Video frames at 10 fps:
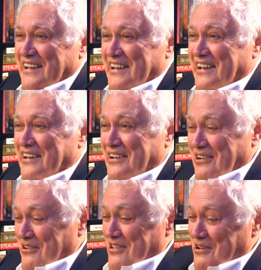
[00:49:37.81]
You
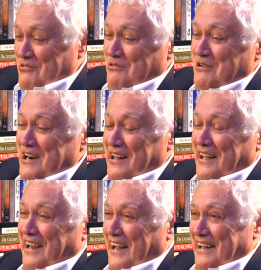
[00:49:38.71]
know, they're
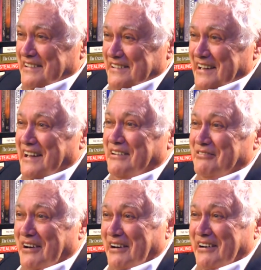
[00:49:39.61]
reeling us in
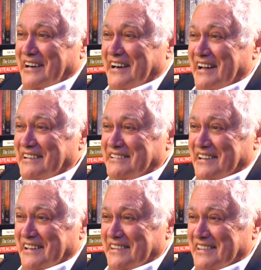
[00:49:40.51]
very
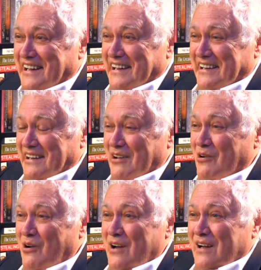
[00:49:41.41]
nicely, thank
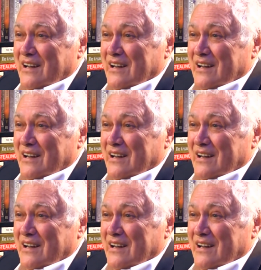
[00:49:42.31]
you